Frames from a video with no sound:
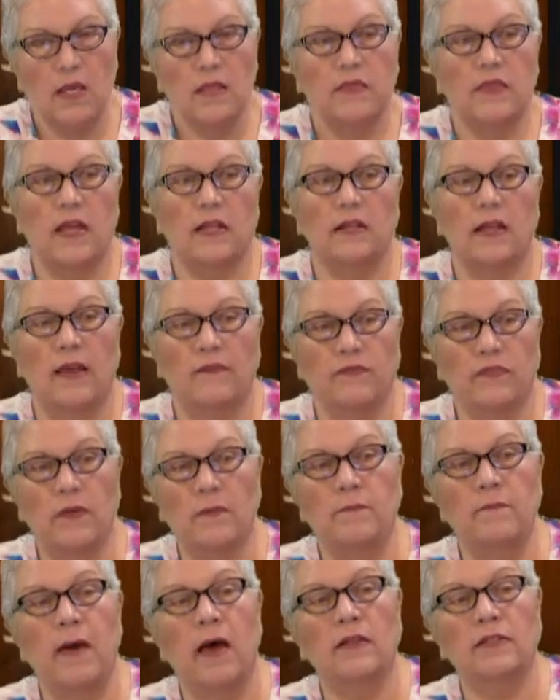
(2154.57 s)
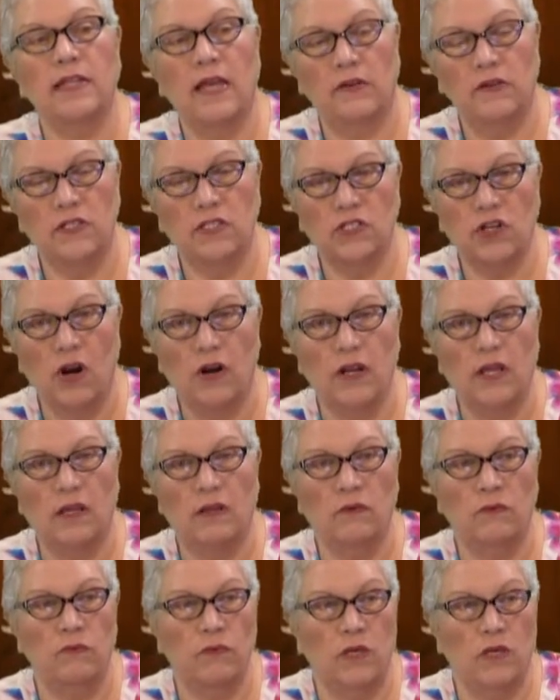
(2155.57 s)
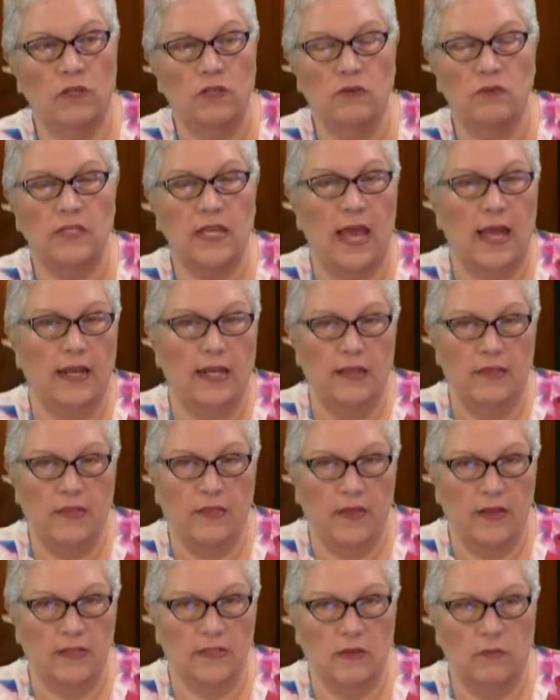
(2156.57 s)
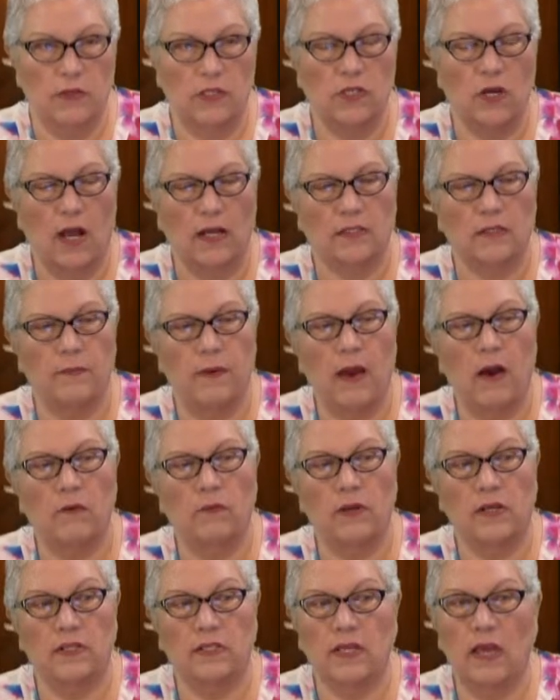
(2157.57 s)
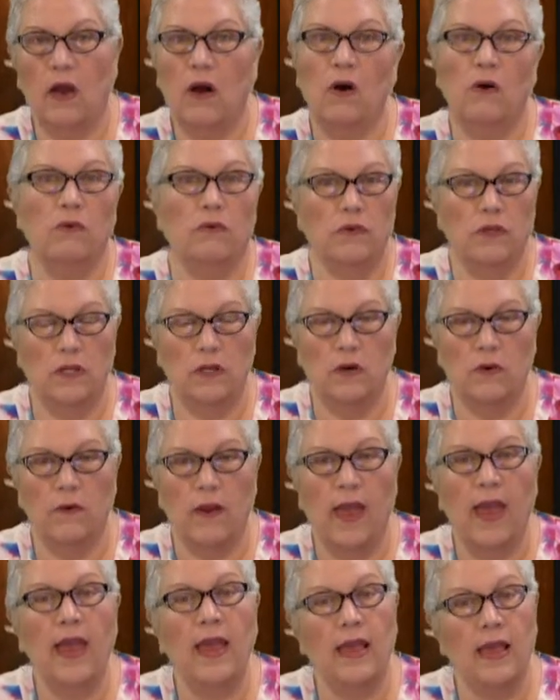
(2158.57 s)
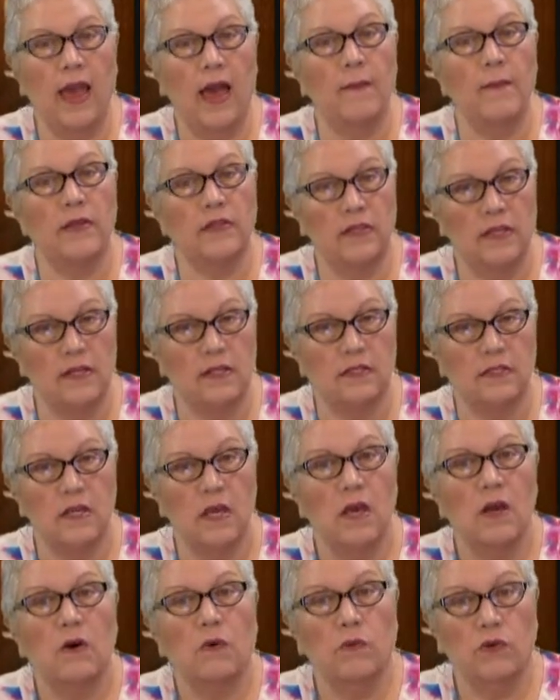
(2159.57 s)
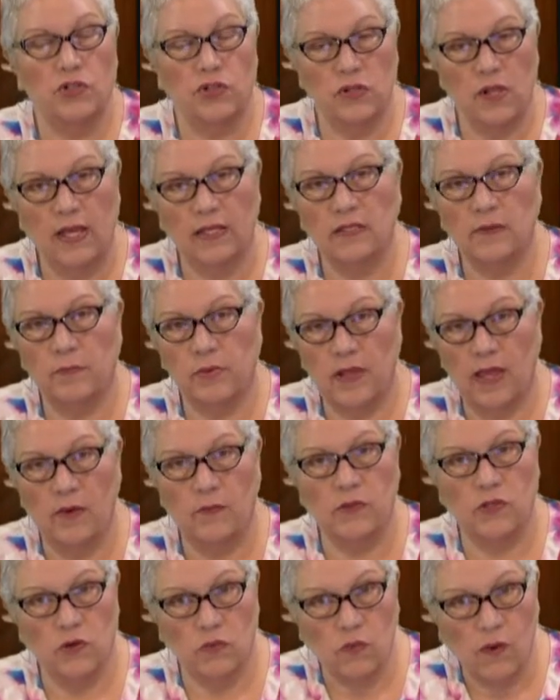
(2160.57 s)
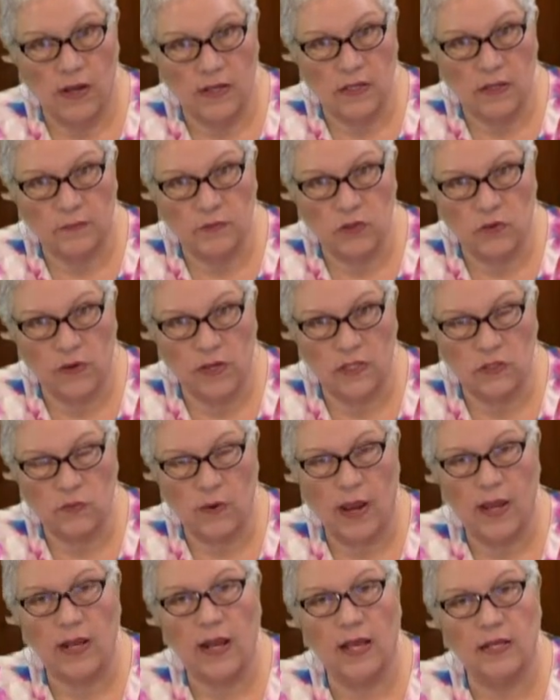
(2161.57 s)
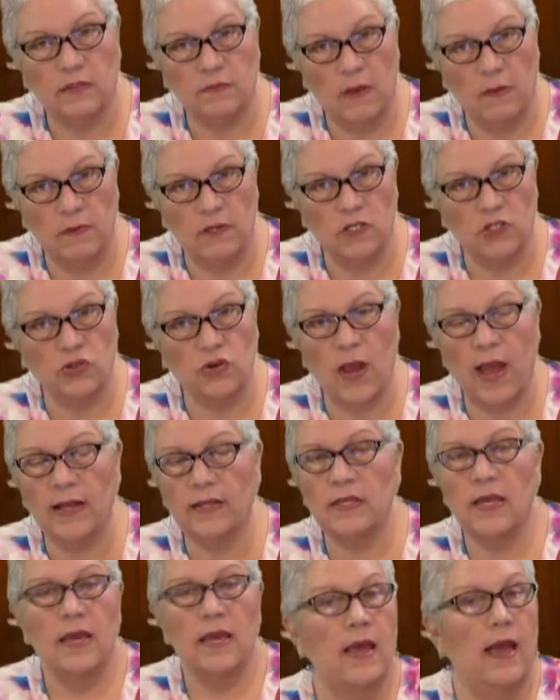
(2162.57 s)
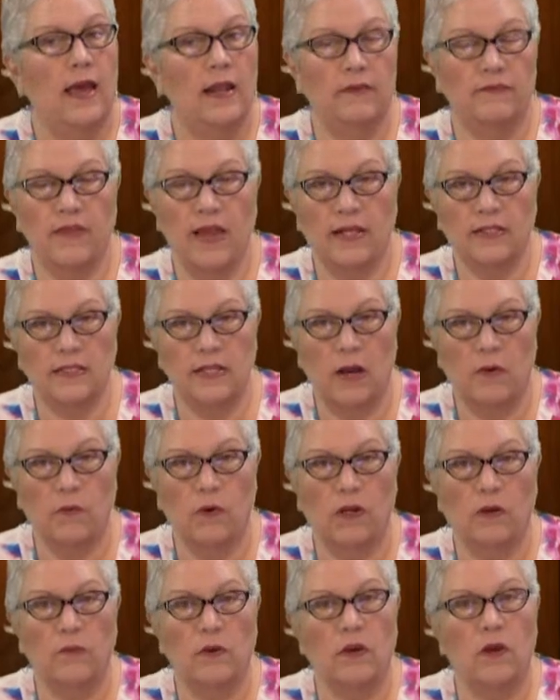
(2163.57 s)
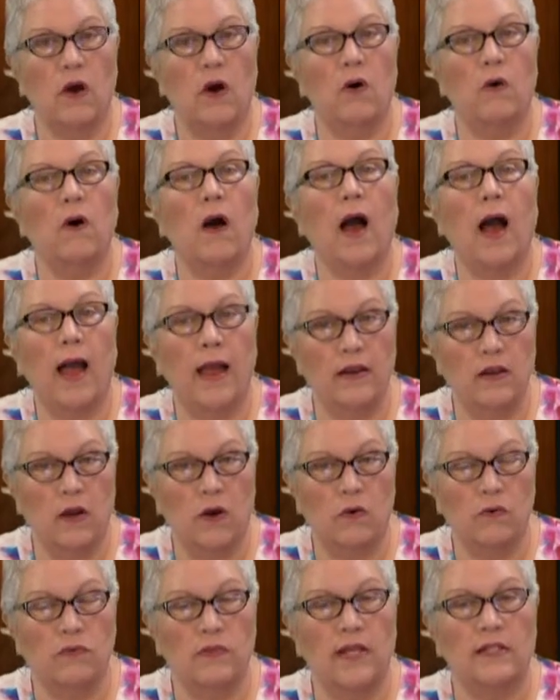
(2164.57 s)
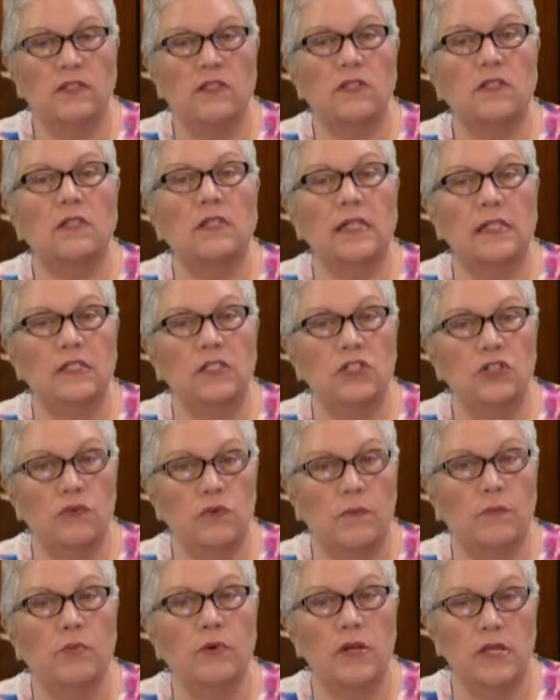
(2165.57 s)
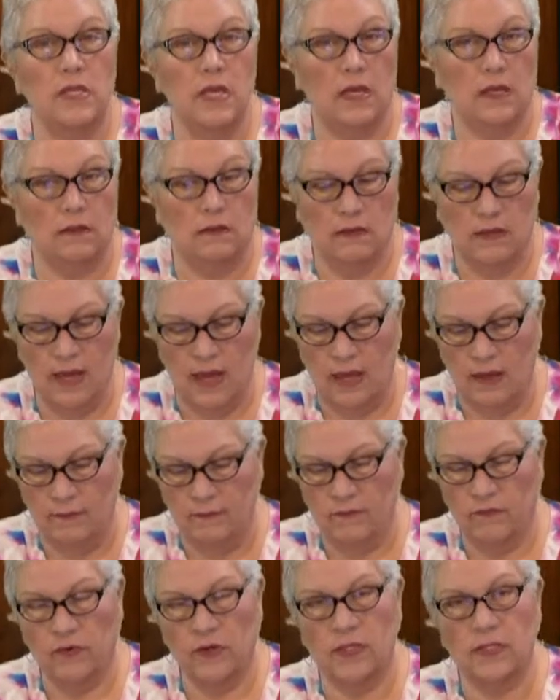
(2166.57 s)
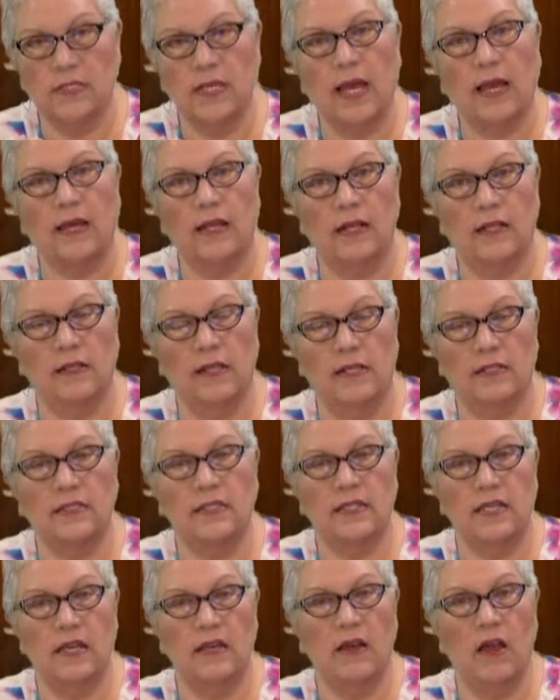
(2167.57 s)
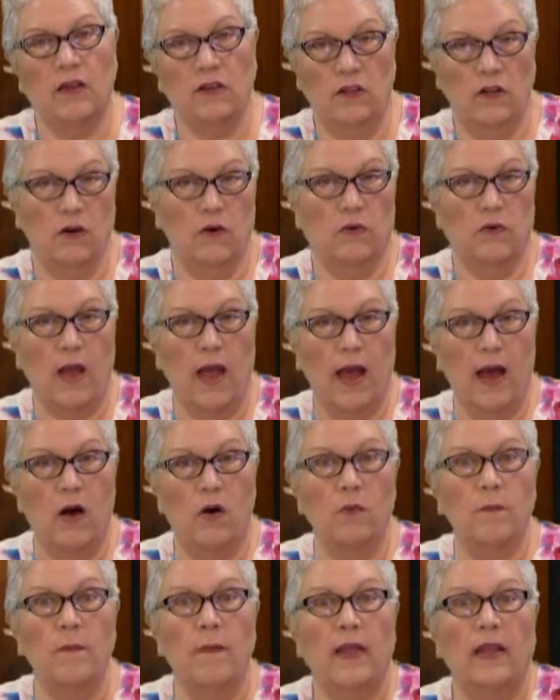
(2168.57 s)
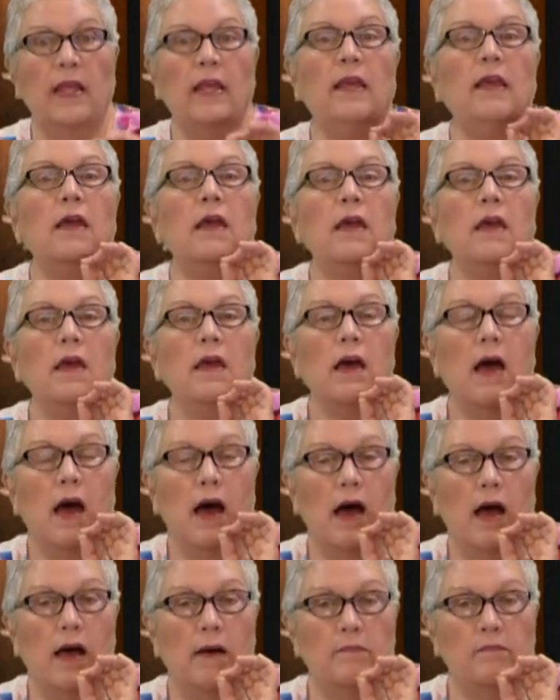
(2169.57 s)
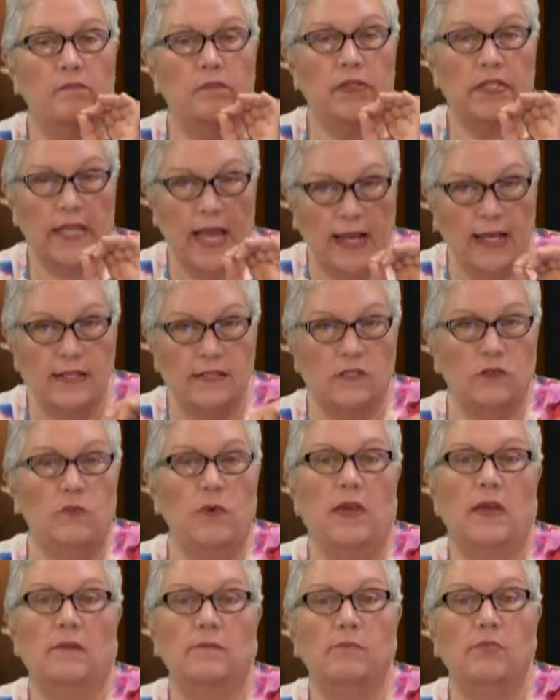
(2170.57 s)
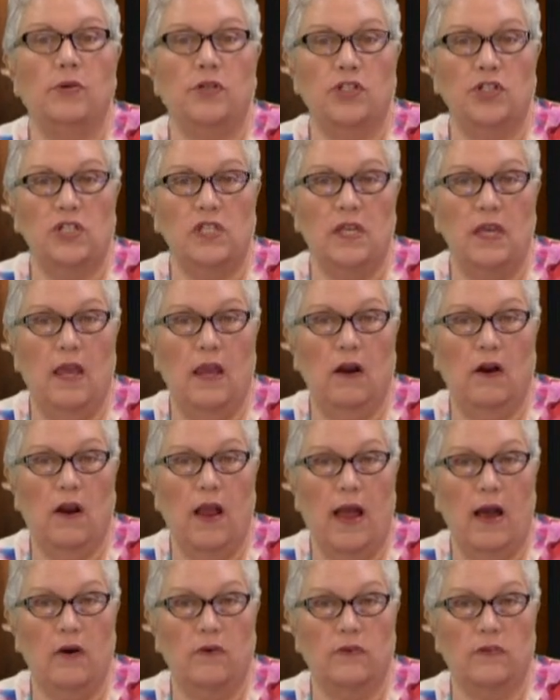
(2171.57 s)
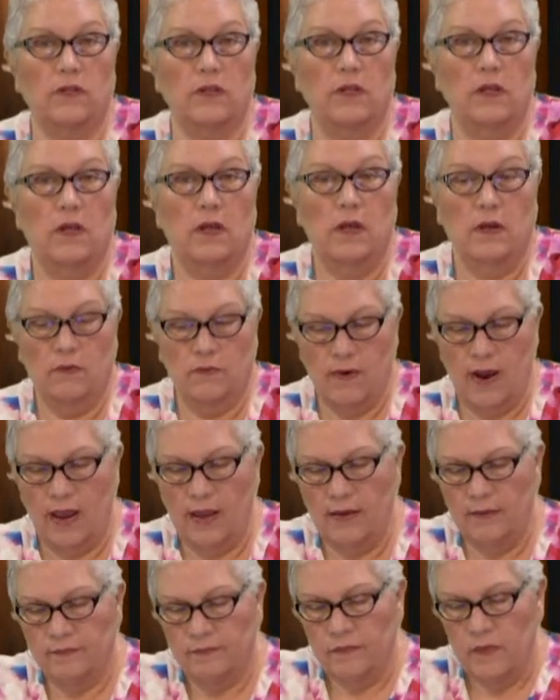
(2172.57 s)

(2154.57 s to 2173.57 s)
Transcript: That if the meltdown is starting, we could use any of the things that we talked about. We could say, oh, you know, hey, how about this? Would you like to play with your wind-up toys, right, as maybe distract? And if that's not working, we go, I know, let's do a breathing game for a second, and let's see, you know, how many seconds we can push the air out, right?